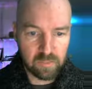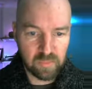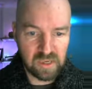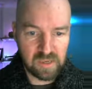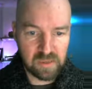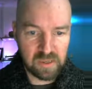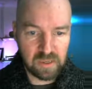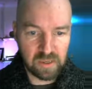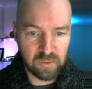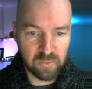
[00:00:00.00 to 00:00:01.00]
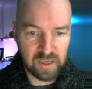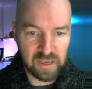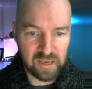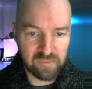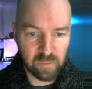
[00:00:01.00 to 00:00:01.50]
Maybe I don't want to
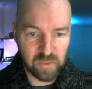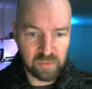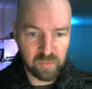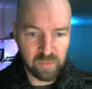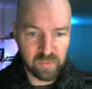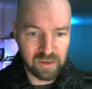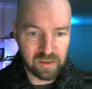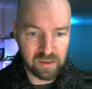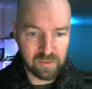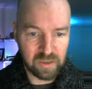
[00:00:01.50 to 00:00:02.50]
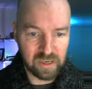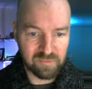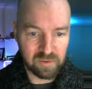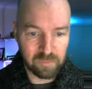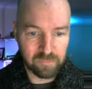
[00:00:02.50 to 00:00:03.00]
have a minimum. I want to
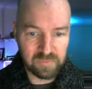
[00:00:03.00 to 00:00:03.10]
have a...